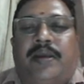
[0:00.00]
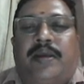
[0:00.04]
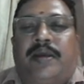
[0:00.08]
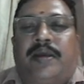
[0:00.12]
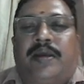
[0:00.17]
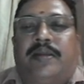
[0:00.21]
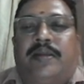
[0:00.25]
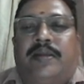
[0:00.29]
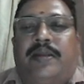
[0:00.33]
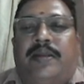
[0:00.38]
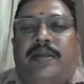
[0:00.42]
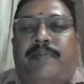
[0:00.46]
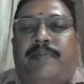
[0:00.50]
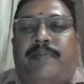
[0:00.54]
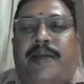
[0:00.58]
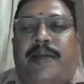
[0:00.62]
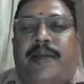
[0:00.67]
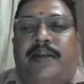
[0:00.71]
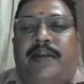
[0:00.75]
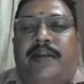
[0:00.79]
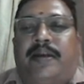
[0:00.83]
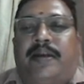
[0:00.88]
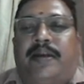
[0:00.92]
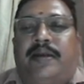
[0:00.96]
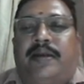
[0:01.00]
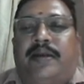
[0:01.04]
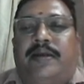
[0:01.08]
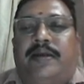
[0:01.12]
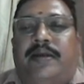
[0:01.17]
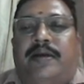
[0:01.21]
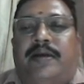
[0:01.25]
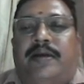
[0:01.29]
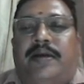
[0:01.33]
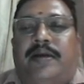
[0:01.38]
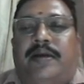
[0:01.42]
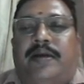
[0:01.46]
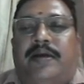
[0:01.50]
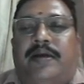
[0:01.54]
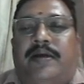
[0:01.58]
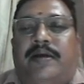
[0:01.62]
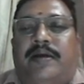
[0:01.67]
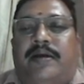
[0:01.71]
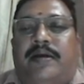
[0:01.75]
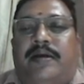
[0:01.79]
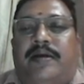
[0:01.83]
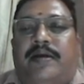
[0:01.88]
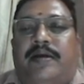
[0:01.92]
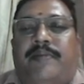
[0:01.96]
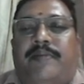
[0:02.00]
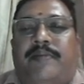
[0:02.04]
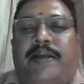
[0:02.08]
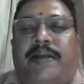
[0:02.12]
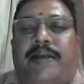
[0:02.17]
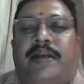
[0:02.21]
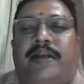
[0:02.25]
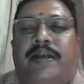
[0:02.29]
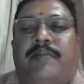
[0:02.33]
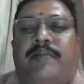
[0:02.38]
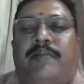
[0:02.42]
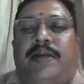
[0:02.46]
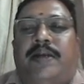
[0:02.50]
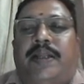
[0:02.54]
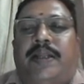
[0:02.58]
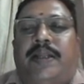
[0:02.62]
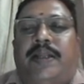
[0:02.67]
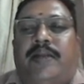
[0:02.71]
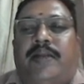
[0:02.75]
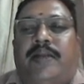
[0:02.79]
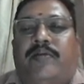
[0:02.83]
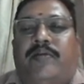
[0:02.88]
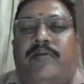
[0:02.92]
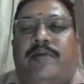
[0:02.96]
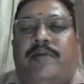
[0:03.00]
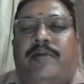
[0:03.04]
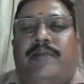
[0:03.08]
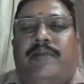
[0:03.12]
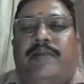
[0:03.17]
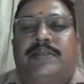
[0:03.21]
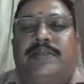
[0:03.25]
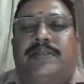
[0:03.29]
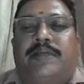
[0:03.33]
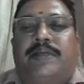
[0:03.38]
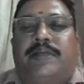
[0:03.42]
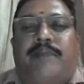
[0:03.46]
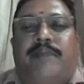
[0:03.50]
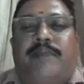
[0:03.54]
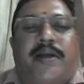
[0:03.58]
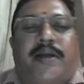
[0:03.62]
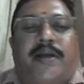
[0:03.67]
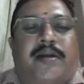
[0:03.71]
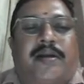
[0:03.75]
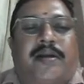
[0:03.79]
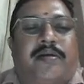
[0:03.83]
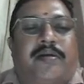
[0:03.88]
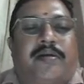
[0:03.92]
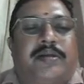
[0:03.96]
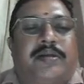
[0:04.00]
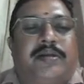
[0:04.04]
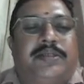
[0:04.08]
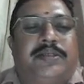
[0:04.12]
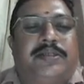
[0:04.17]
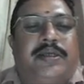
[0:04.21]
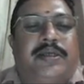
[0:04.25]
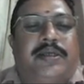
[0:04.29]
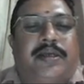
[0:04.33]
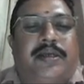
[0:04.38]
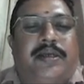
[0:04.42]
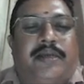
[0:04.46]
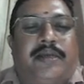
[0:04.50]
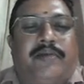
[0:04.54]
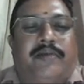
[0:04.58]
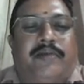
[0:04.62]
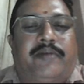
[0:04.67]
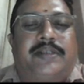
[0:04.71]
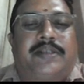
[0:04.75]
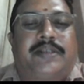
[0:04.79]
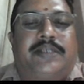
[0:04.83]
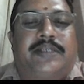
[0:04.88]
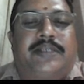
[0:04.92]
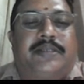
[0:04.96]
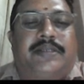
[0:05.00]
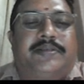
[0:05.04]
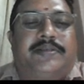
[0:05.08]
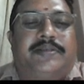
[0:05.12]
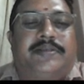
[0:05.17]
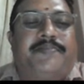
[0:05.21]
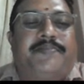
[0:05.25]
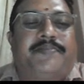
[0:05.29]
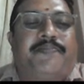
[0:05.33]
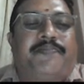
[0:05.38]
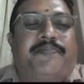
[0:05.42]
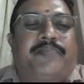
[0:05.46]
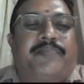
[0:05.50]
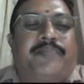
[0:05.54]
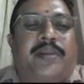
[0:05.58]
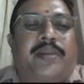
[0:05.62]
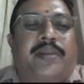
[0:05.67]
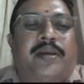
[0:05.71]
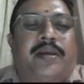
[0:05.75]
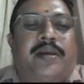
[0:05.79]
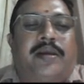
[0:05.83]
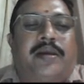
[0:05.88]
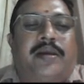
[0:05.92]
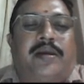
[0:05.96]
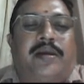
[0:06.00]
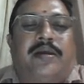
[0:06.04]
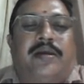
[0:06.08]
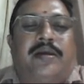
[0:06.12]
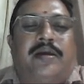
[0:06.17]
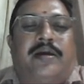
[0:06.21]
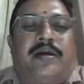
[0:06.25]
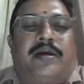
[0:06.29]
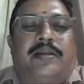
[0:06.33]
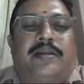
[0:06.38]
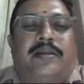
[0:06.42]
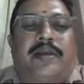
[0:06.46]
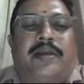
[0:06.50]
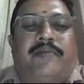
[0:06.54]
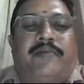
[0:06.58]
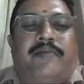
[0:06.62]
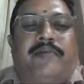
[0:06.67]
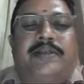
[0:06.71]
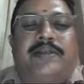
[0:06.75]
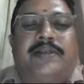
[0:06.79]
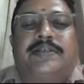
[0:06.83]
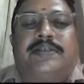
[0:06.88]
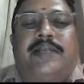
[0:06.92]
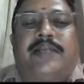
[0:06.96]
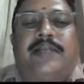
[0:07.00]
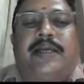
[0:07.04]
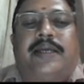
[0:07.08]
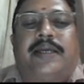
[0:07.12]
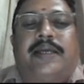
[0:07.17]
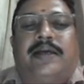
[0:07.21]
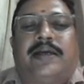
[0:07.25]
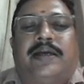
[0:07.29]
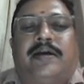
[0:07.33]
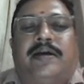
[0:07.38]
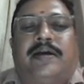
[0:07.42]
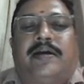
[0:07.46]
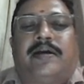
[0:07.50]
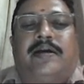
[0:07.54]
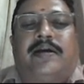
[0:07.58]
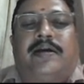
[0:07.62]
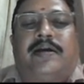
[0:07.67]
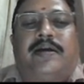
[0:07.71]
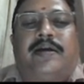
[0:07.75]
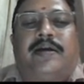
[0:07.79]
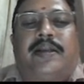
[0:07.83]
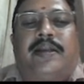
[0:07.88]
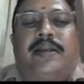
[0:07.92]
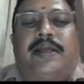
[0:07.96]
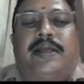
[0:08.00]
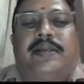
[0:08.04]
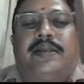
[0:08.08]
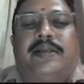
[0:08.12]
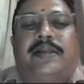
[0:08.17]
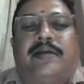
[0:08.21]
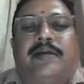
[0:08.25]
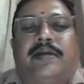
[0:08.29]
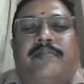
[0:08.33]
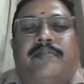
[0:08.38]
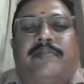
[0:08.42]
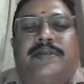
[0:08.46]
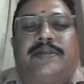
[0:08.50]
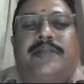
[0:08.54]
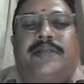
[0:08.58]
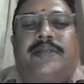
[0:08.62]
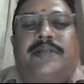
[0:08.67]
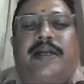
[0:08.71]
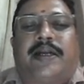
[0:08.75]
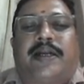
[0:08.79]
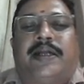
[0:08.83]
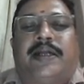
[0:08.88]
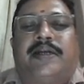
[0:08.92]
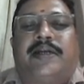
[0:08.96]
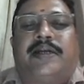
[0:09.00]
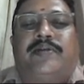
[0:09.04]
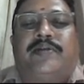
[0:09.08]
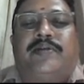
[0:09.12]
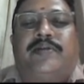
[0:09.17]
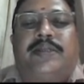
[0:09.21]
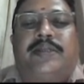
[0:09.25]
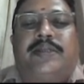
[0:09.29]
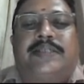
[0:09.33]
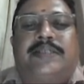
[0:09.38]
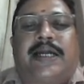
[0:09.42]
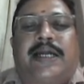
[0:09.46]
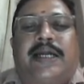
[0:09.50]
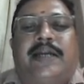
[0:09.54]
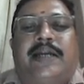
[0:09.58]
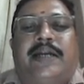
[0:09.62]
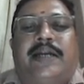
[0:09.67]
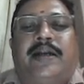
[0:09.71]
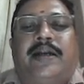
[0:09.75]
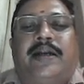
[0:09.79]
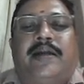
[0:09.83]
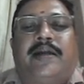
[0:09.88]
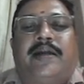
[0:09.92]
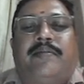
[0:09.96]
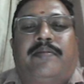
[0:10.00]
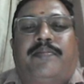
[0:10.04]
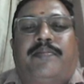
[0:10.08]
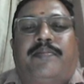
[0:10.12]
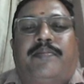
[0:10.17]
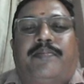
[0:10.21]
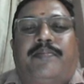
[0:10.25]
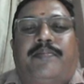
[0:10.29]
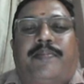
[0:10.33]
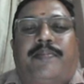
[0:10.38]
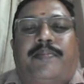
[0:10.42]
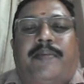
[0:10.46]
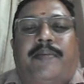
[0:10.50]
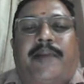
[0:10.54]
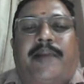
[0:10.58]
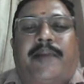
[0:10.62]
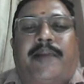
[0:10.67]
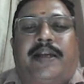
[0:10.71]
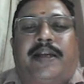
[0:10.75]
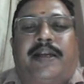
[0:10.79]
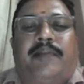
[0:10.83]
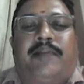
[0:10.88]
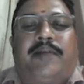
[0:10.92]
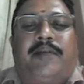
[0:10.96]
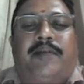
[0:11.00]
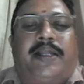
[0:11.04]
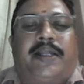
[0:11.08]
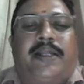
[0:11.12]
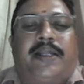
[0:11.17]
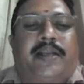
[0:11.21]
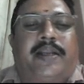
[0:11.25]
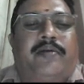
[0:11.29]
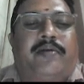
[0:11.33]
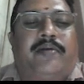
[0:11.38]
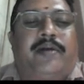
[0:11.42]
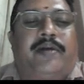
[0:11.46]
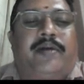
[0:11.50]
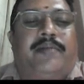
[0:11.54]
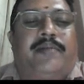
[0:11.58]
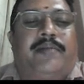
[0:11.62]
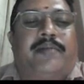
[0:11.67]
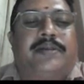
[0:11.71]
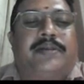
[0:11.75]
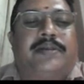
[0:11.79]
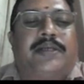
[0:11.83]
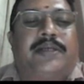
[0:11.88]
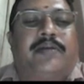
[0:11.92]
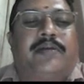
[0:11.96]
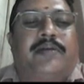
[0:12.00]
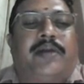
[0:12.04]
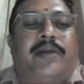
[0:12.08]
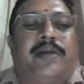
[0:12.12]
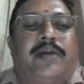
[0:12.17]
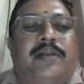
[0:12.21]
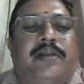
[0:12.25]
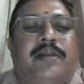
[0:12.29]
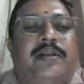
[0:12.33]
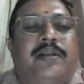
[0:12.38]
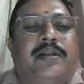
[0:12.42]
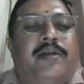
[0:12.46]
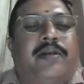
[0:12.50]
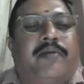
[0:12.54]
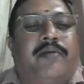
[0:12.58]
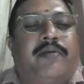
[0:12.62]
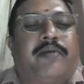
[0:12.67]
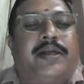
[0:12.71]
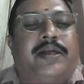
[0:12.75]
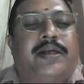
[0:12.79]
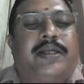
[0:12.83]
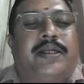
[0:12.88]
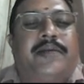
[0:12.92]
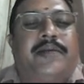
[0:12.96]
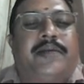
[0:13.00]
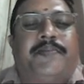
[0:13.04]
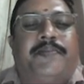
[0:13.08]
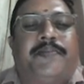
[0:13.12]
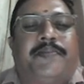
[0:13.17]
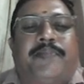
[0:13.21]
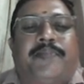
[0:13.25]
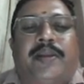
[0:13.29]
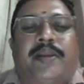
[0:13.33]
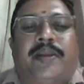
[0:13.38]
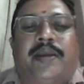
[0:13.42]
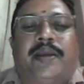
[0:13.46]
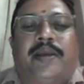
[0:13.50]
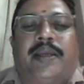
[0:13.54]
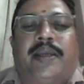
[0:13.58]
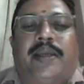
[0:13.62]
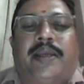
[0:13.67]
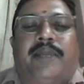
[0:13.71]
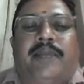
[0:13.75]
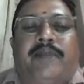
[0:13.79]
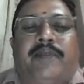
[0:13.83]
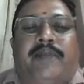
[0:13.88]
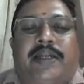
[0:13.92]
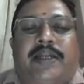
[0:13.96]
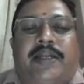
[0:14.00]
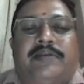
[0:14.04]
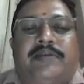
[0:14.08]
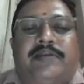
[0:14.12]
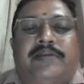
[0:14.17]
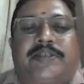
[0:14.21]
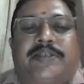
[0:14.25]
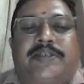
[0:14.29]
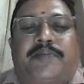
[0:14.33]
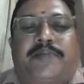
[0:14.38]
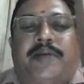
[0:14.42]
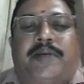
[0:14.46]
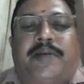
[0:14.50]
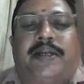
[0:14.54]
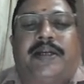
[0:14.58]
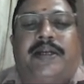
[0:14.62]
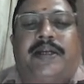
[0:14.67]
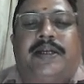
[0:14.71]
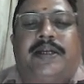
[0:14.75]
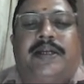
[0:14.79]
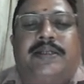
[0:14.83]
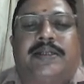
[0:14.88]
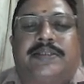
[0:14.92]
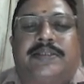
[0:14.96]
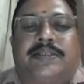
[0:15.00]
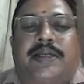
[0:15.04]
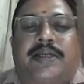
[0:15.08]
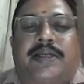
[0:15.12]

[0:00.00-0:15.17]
Then patenting patentability requirements and biotechnology inventions. The inventions, like any other, must adhere to the standard patentability requirements, including the novelty, inventive step, and industrial